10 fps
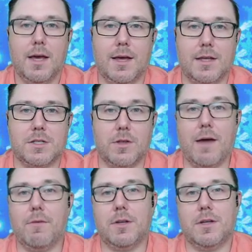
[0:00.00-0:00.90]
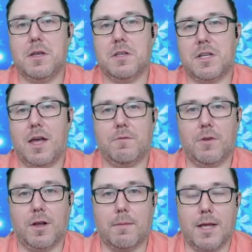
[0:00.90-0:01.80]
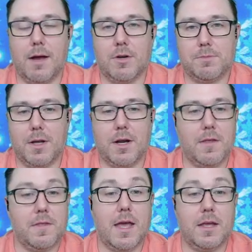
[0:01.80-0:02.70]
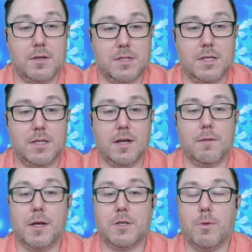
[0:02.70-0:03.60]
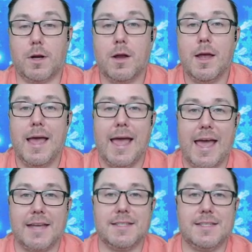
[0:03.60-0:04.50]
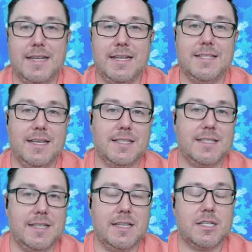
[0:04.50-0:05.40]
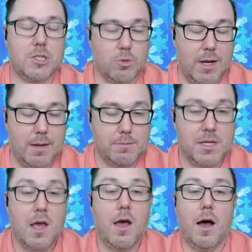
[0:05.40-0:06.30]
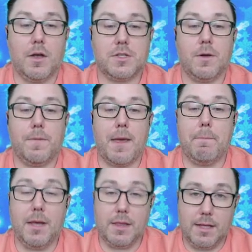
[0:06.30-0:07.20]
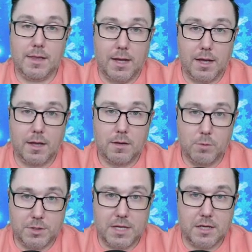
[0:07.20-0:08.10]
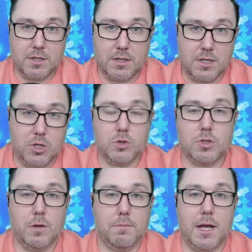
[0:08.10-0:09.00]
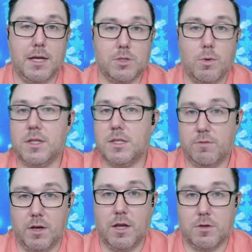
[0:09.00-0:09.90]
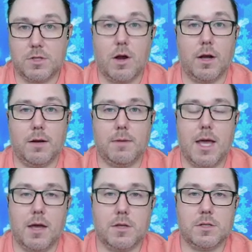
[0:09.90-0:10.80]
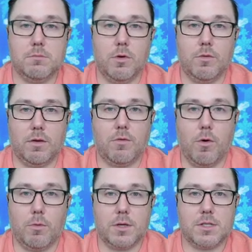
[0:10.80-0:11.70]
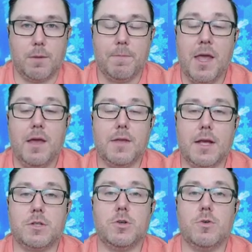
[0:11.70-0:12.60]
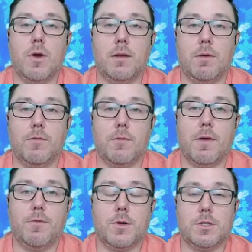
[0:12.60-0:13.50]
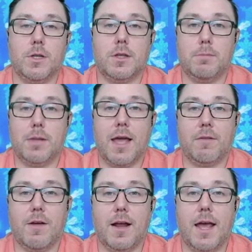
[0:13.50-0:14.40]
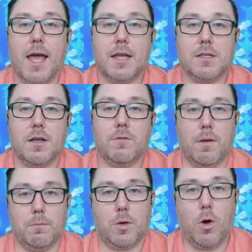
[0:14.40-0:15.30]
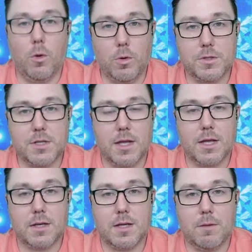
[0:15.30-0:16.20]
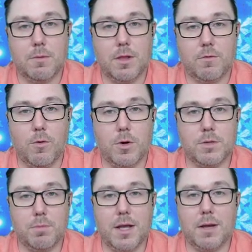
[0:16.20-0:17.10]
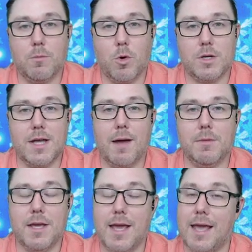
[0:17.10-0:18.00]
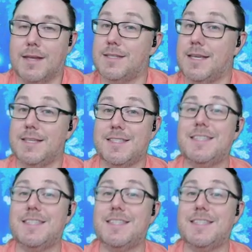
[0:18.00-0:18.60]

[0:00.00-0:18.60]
So that one is on for a couple hours. But other than that, you see there my Twitter at TTC Streams. Also, that bit.ly link will take you to the YouTube page where these videos are going to be housed moving forward. So thanks for joining me for my first look at the Black Friday ads from Kohls, and we look forward to breaking more down with you. Hey, 'tis the